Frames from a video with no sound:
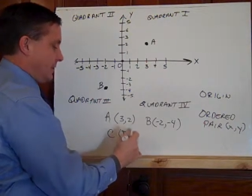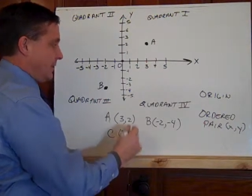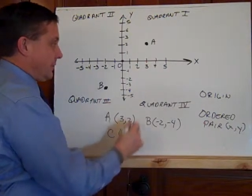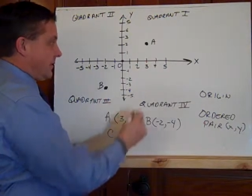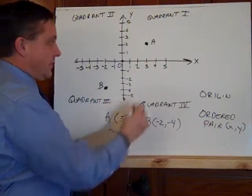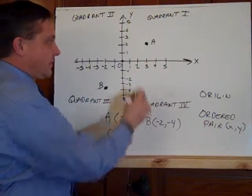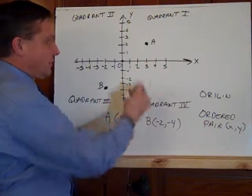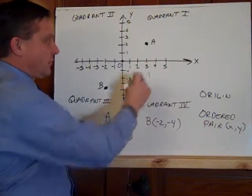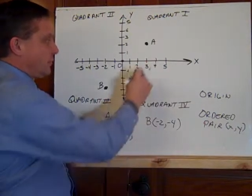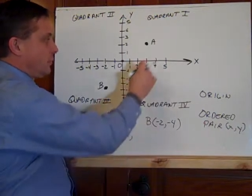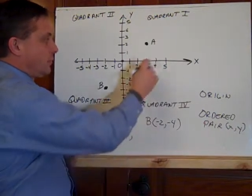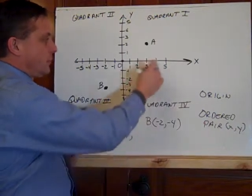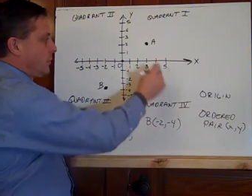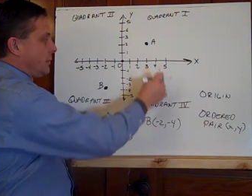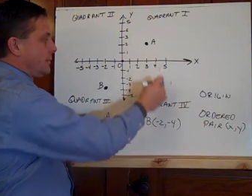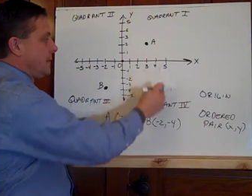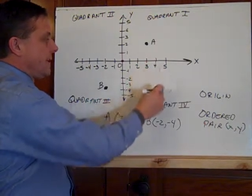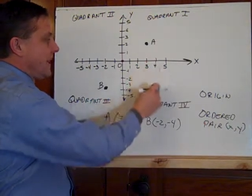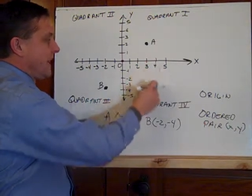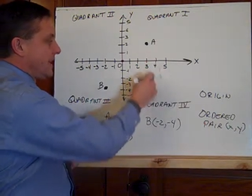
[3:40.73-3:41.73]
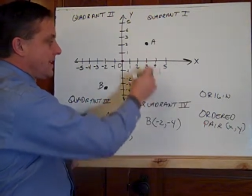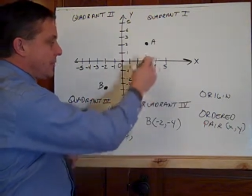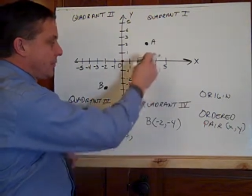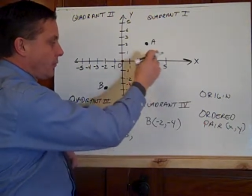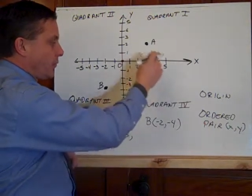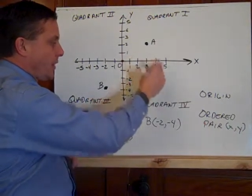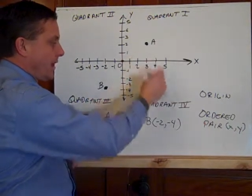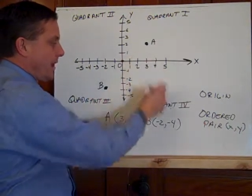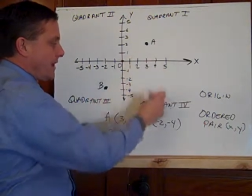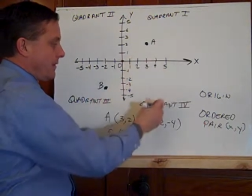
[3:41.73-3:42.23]
And let's do a
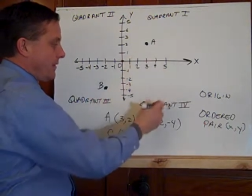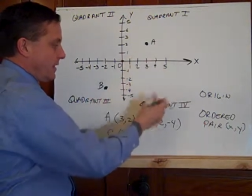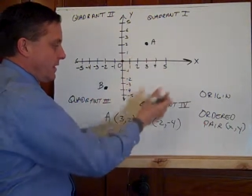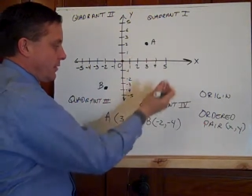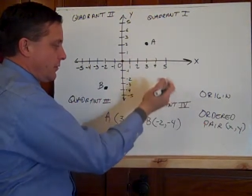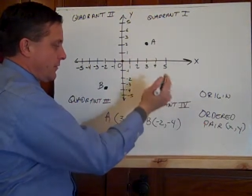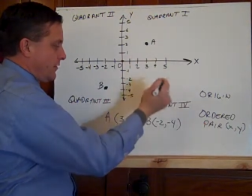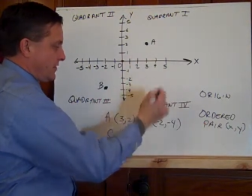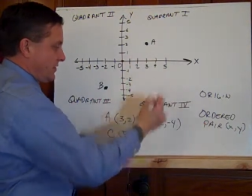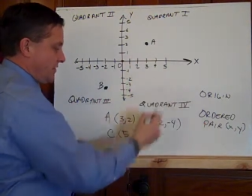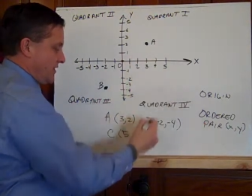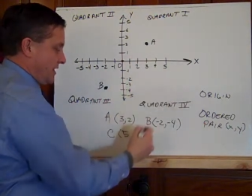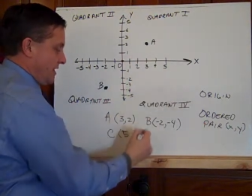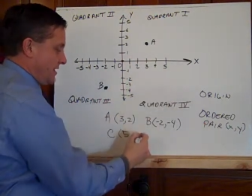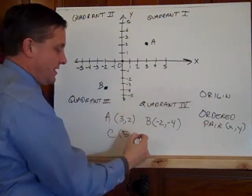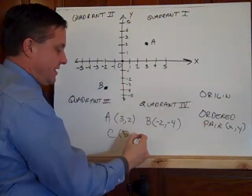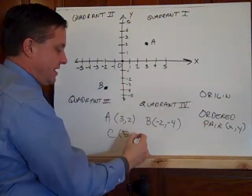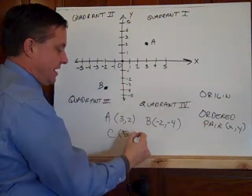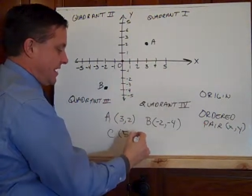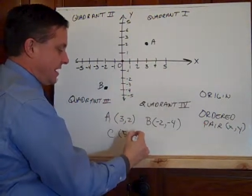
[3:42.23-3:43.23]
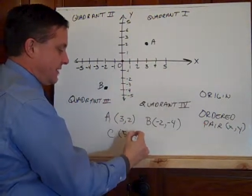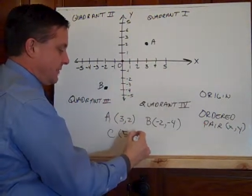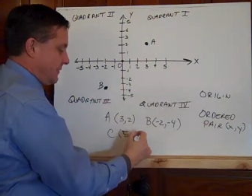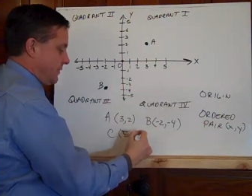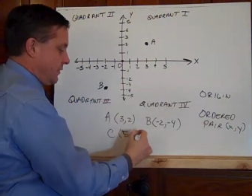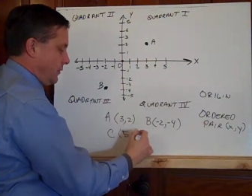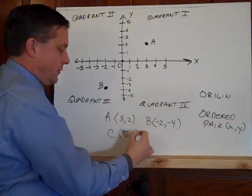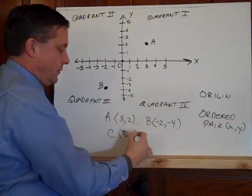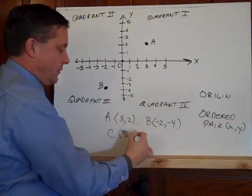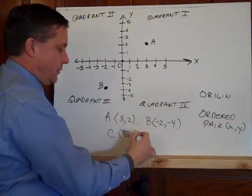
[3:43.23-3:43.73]
negative y value. Let's say
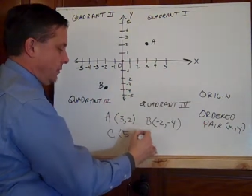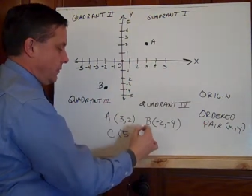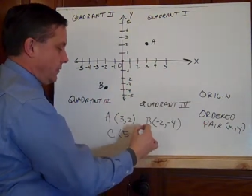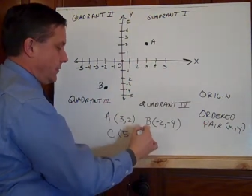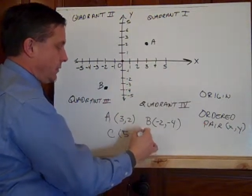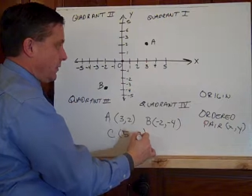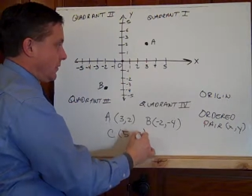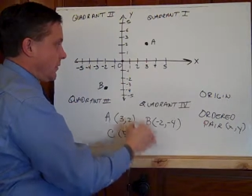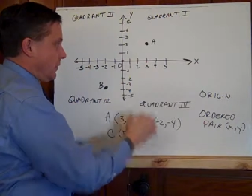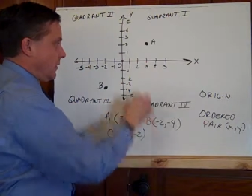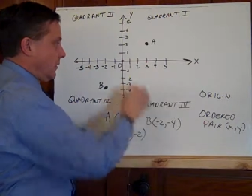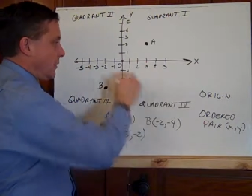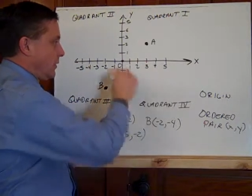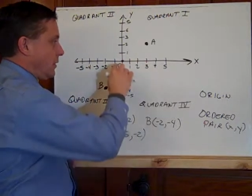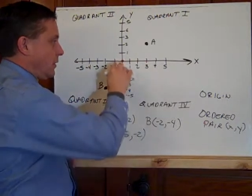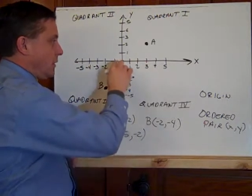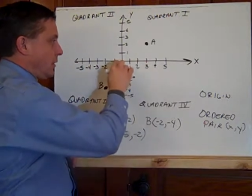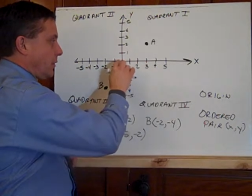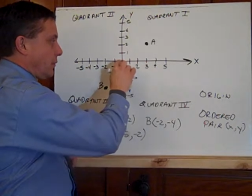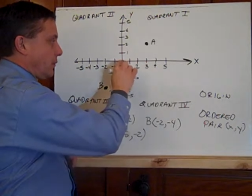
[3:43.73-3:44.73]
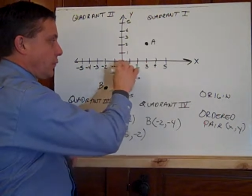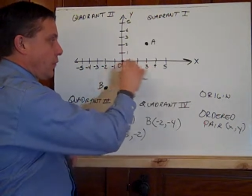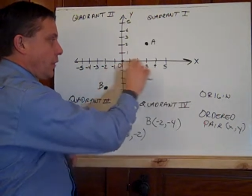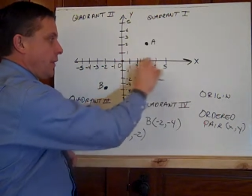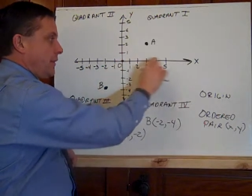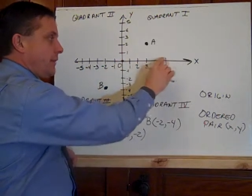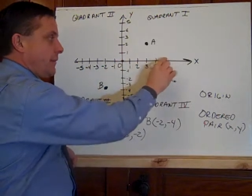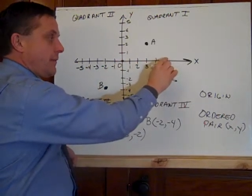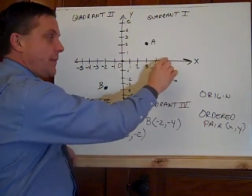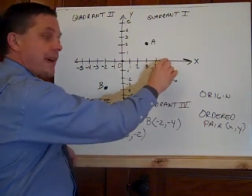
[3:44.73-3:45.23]
negative 2.
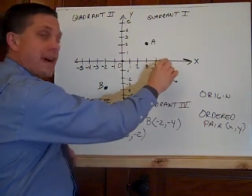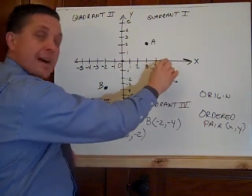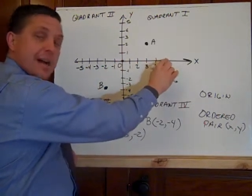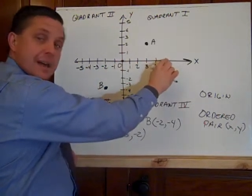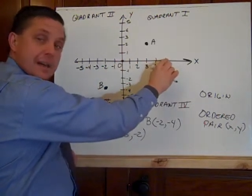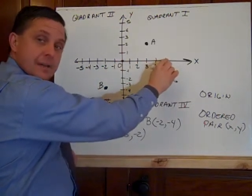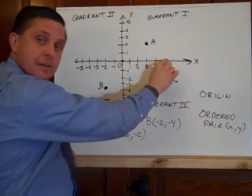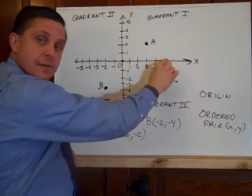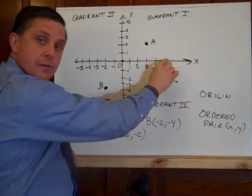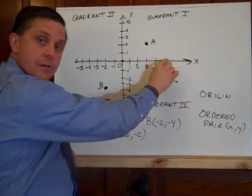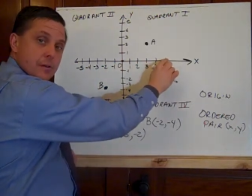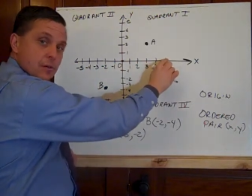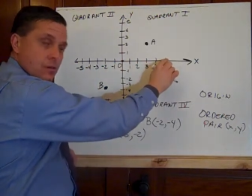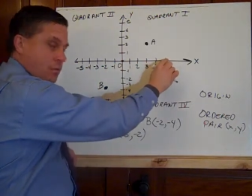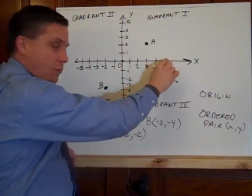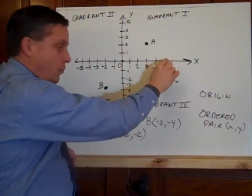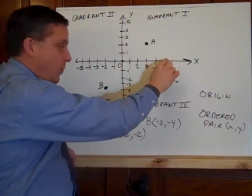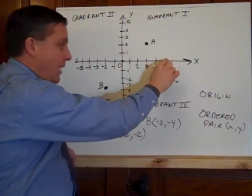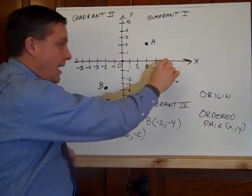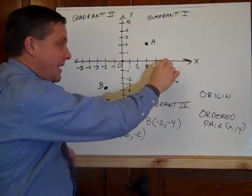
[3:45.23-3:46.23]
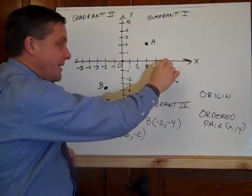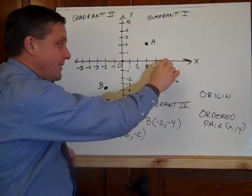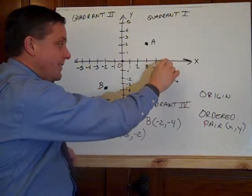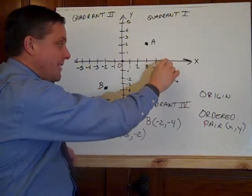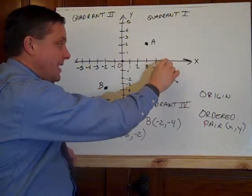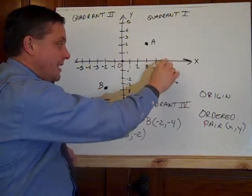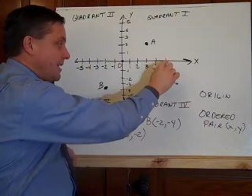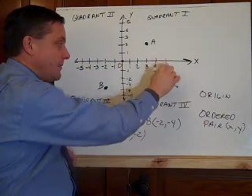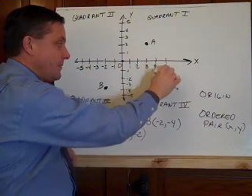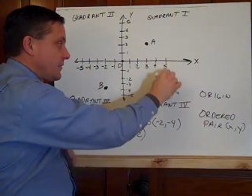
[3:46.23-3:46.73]
Run to 5,
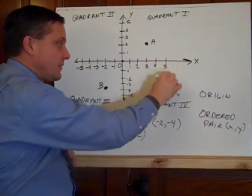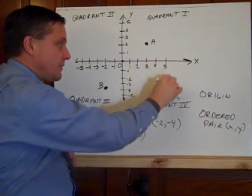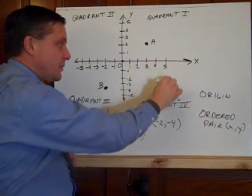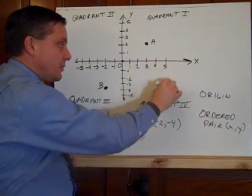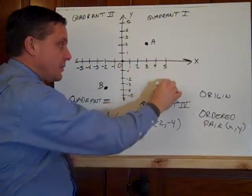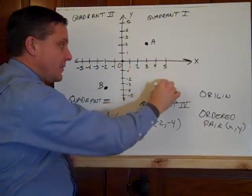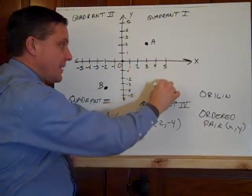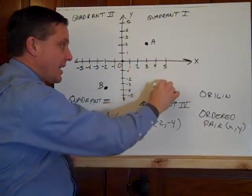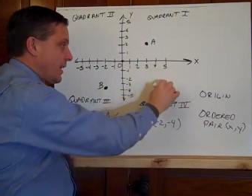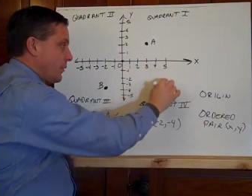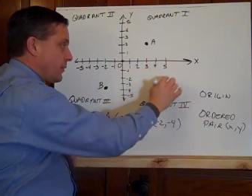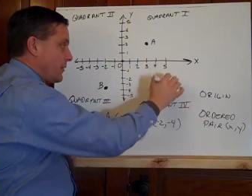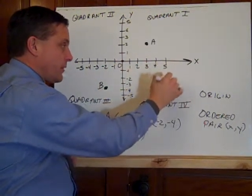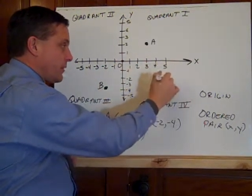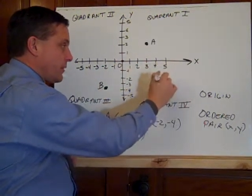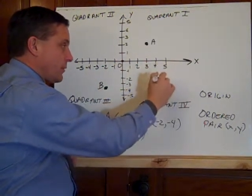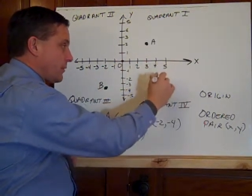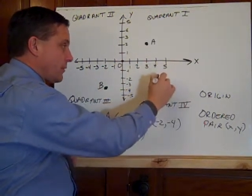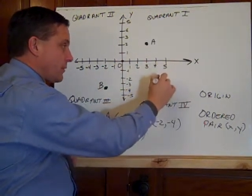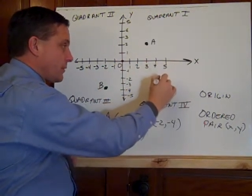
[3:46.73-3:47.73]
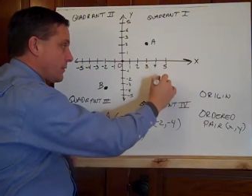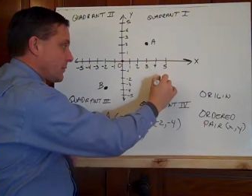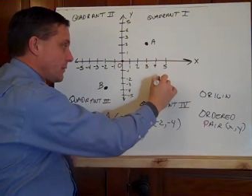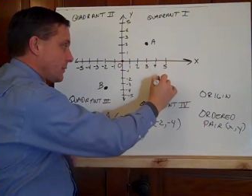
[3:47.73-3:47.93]
rise negative 2 down here.